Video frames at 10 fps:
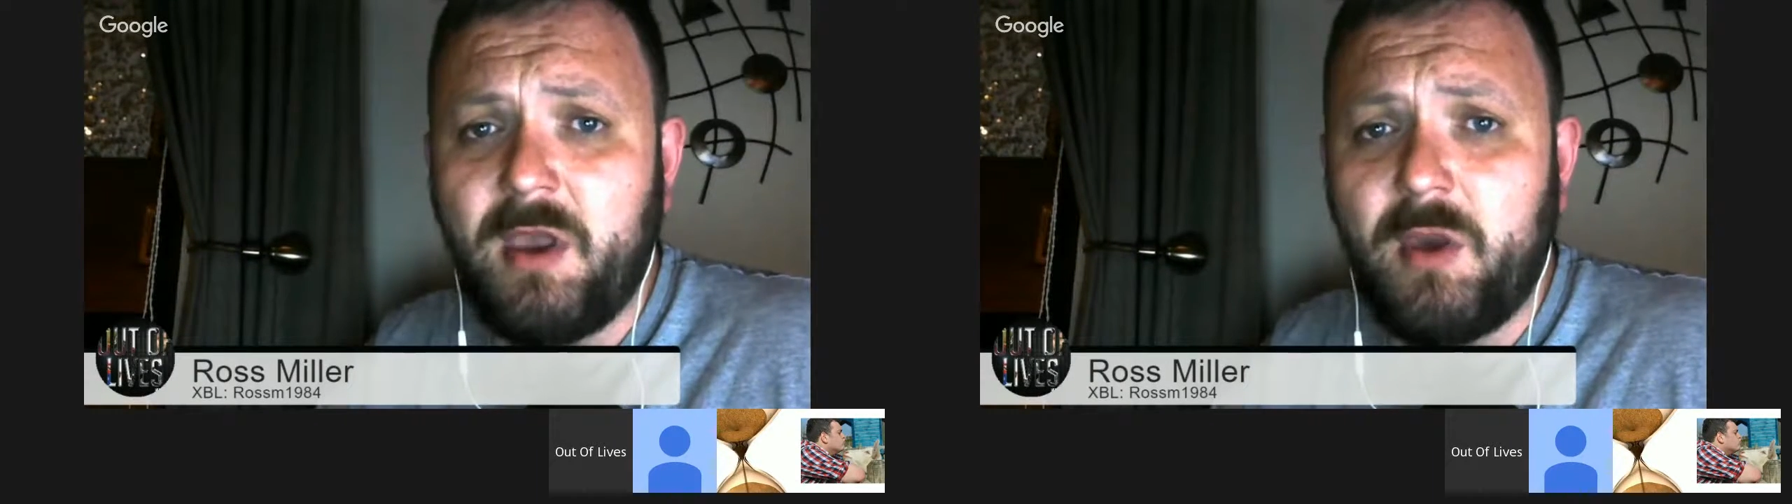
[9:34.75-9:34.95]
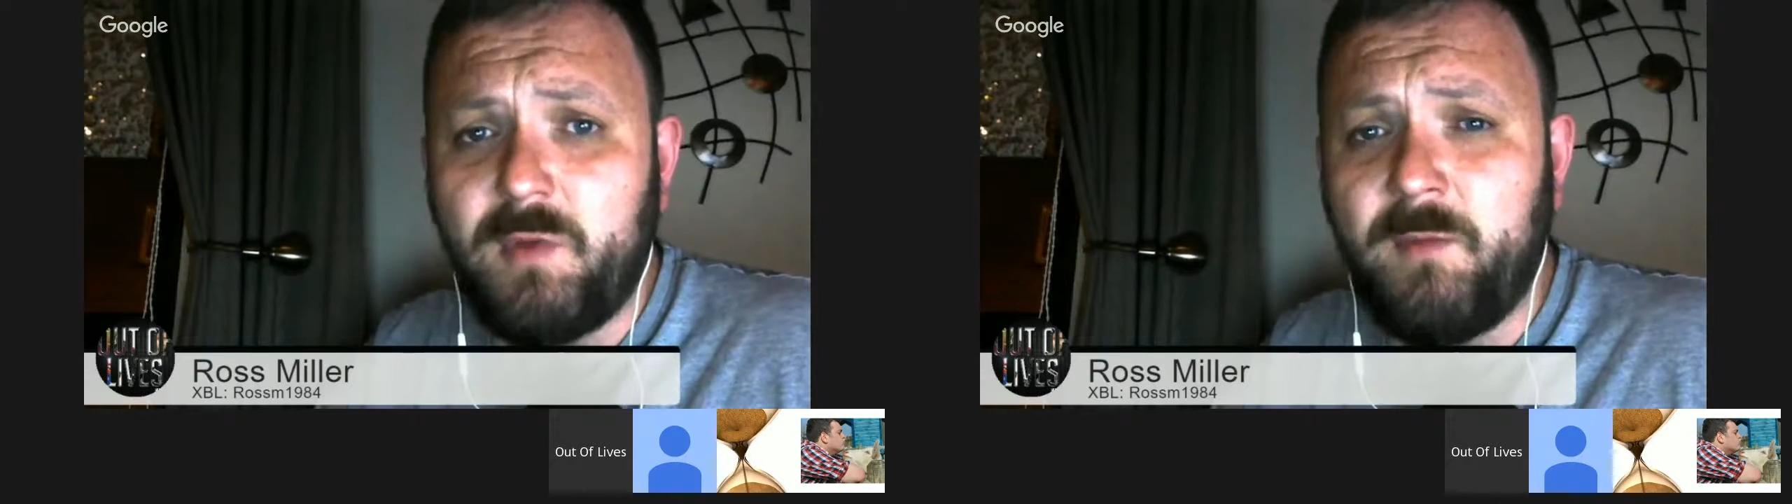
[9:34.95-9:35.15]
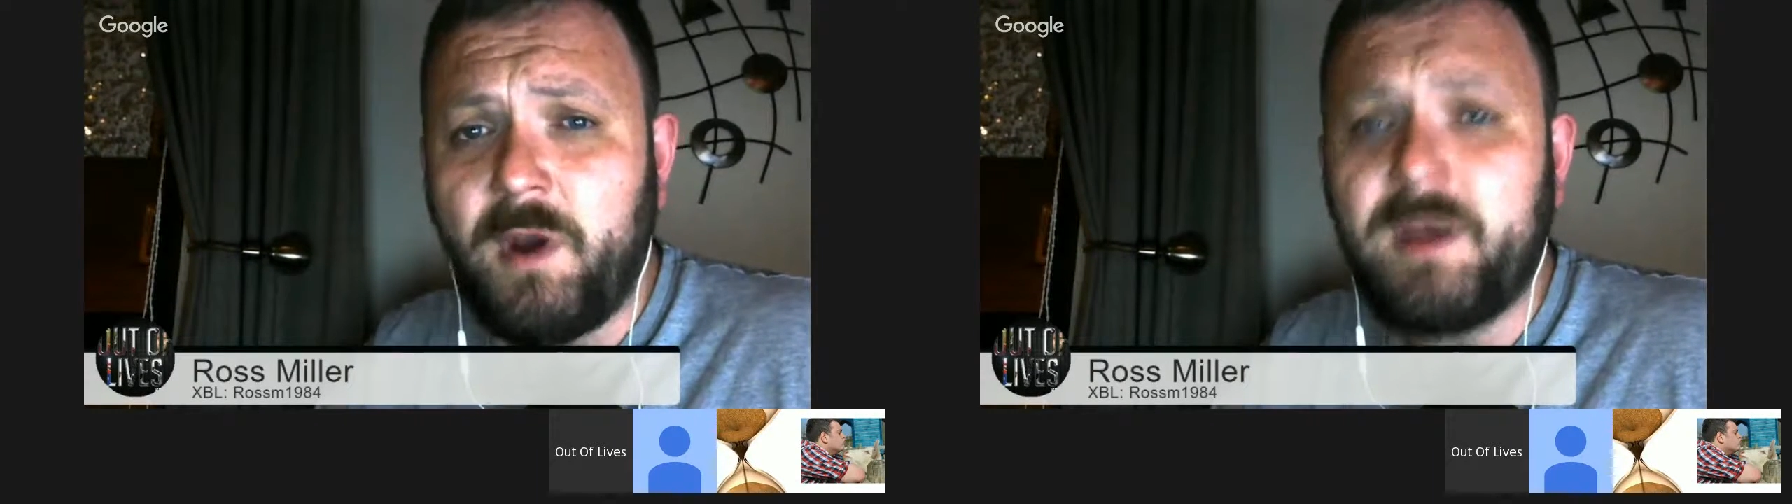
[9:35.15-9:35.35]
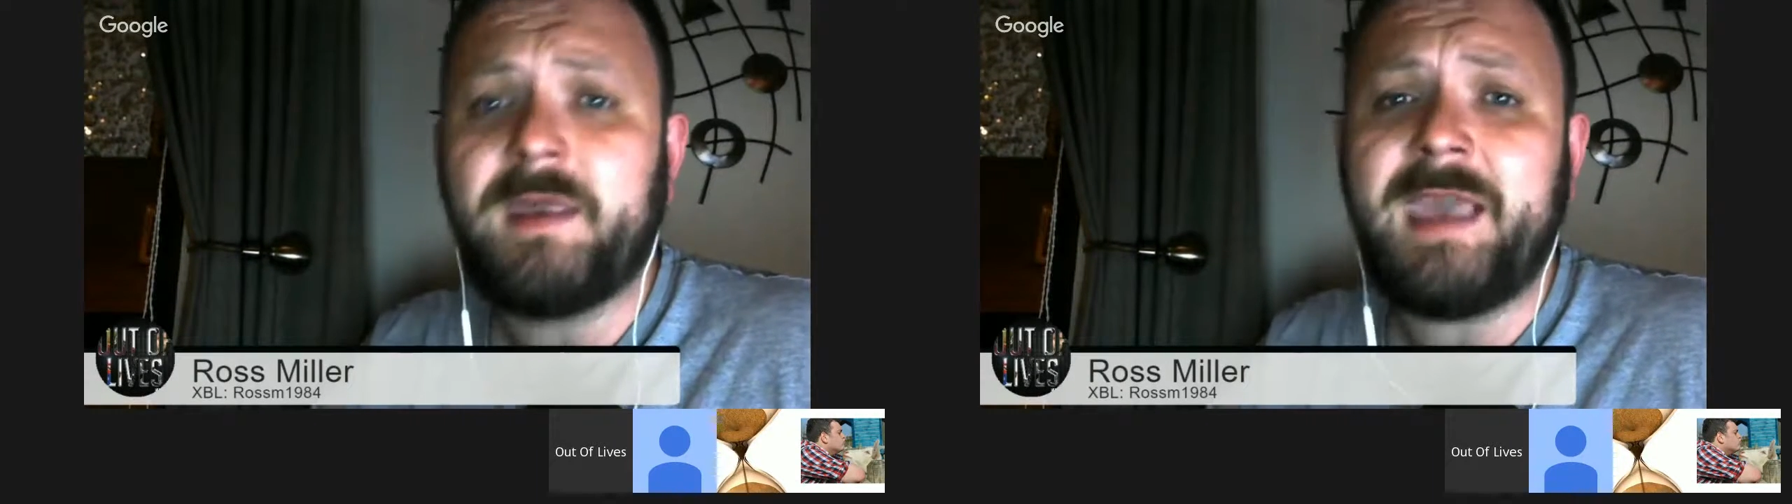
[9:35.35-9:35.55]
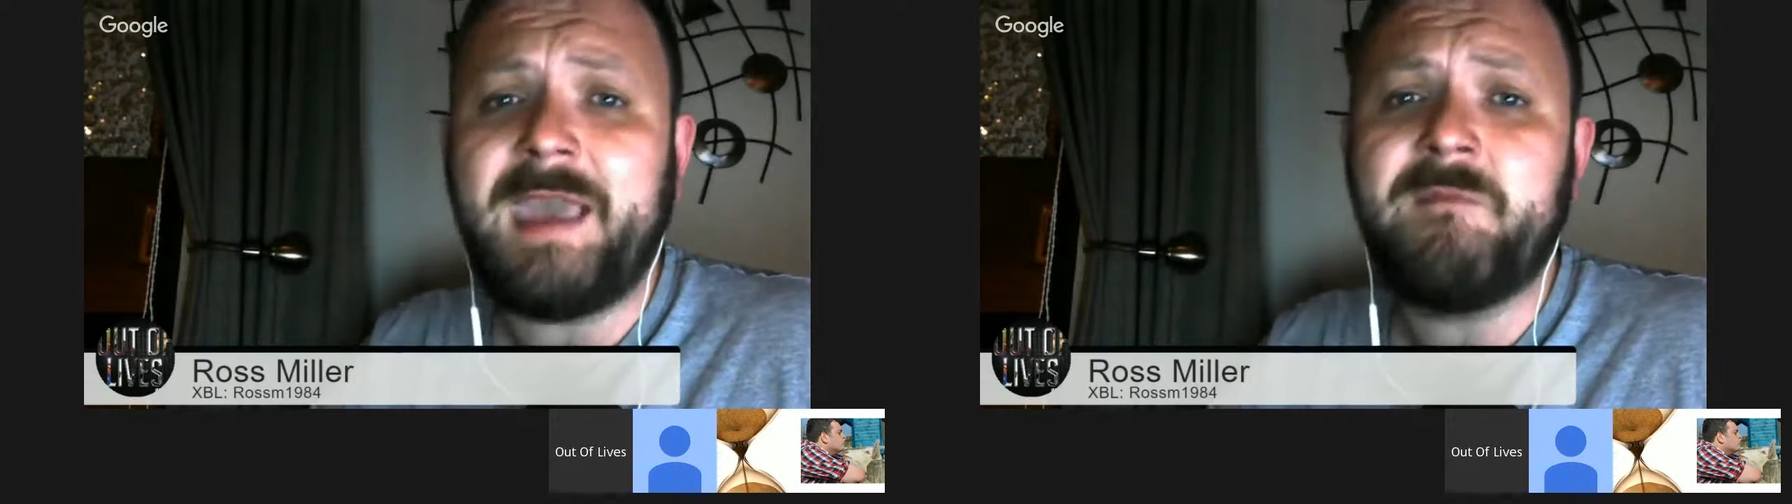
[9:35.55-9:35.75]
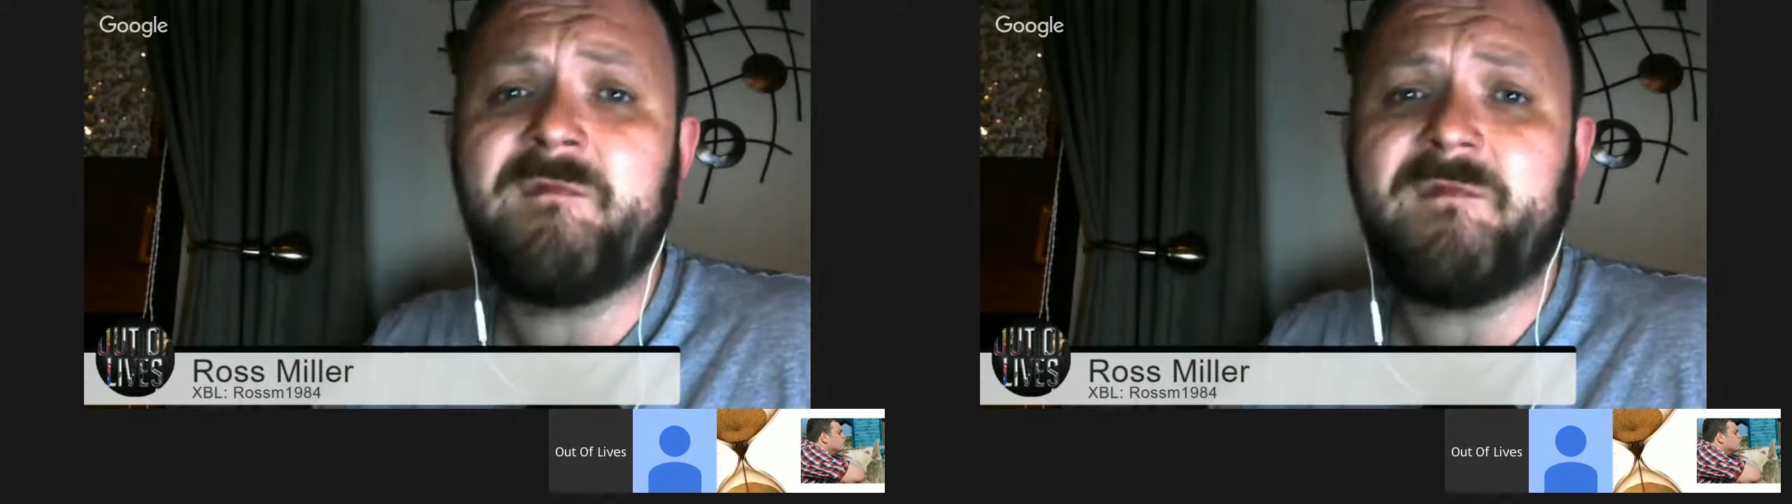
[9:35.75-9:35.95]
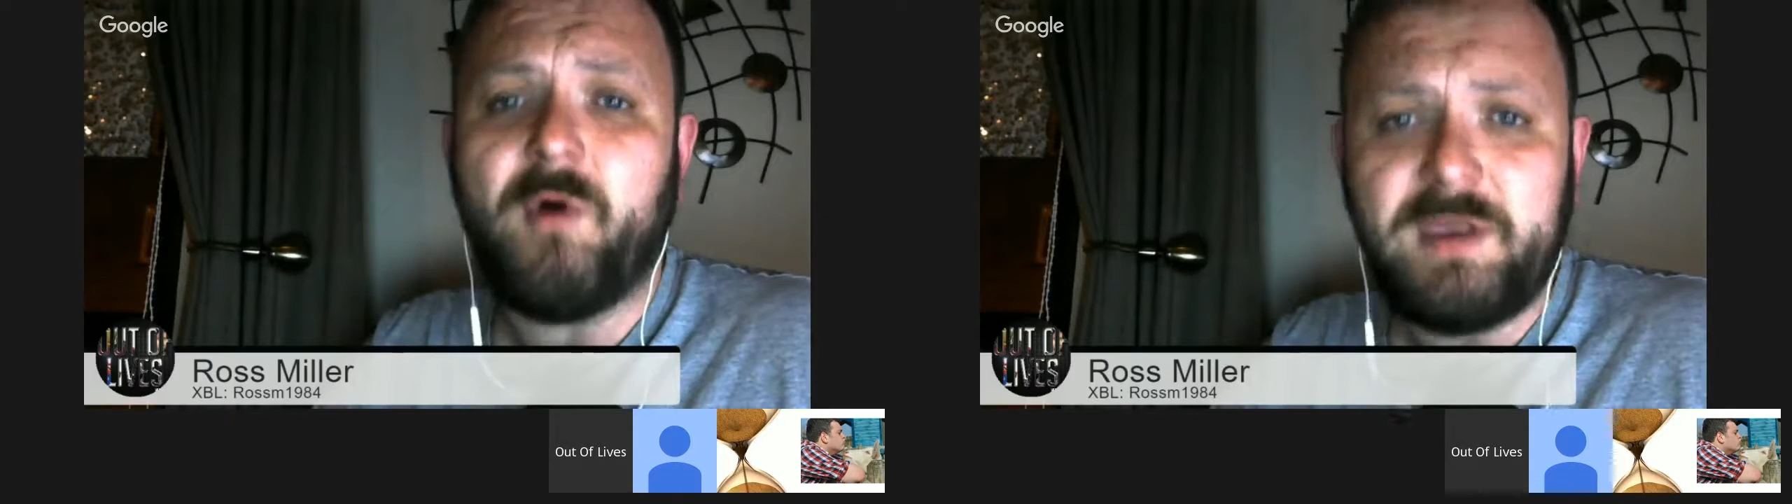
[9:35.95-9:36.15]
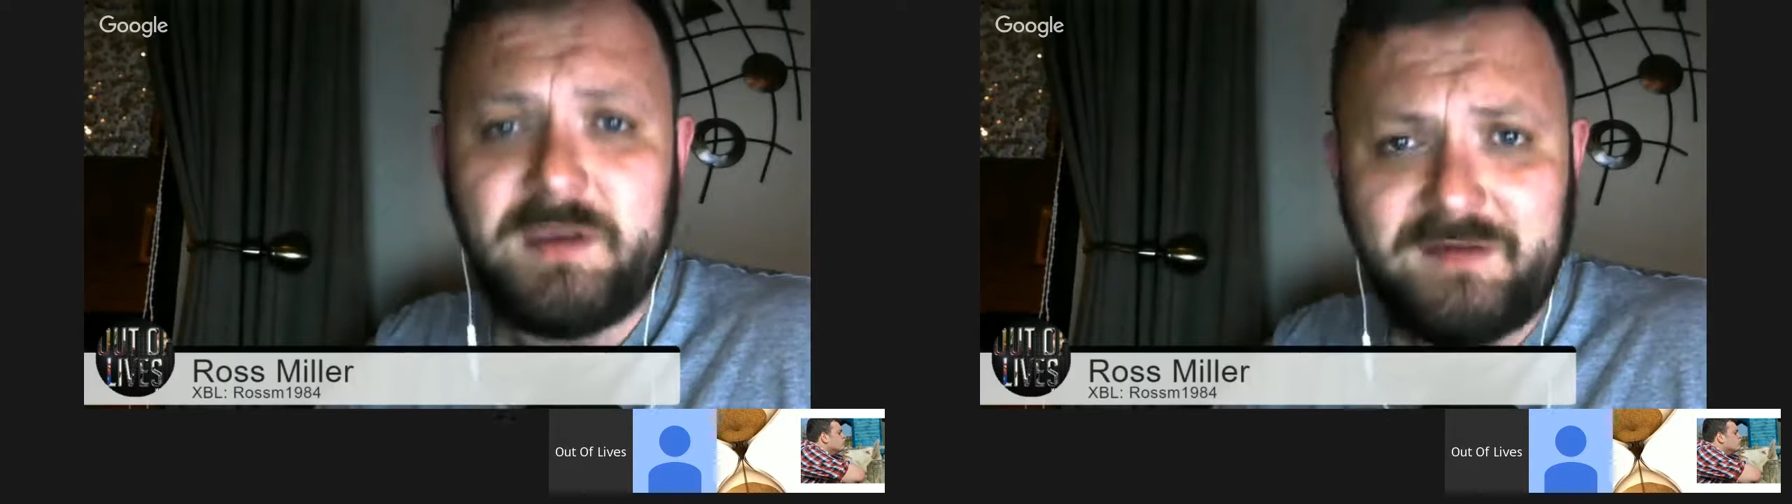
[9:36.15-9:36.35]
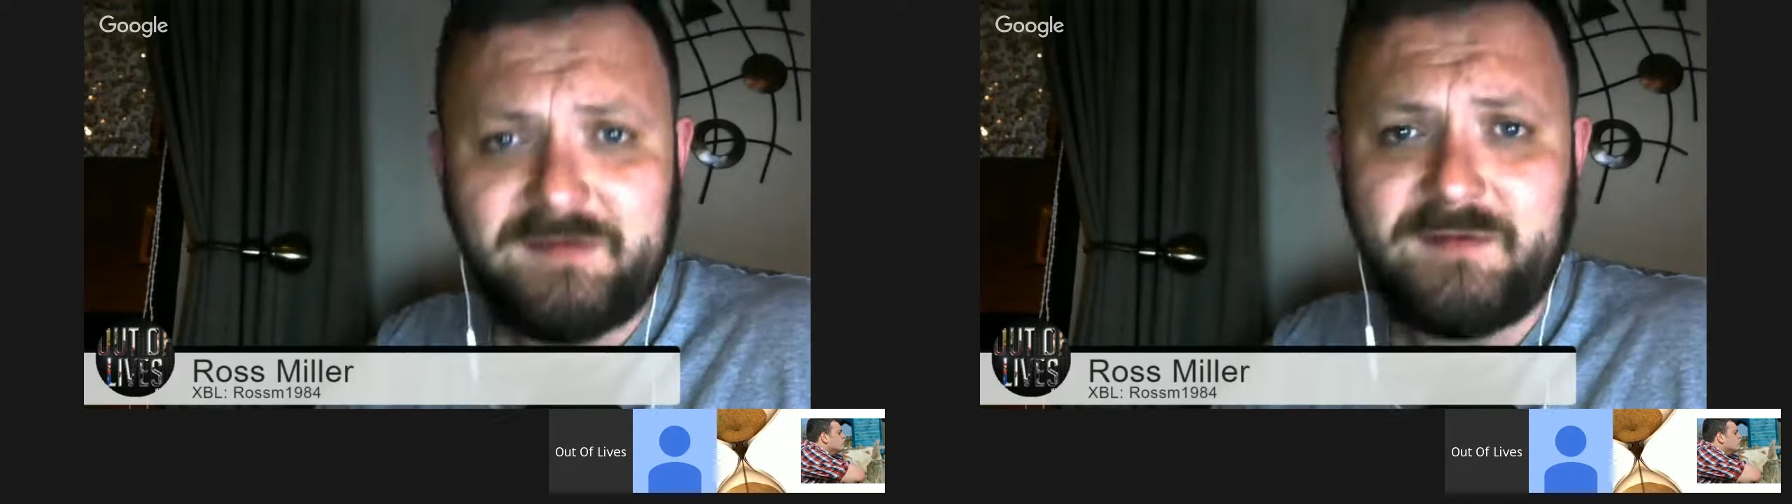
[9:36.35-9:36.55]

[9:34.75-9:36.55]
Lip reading: We want game voice,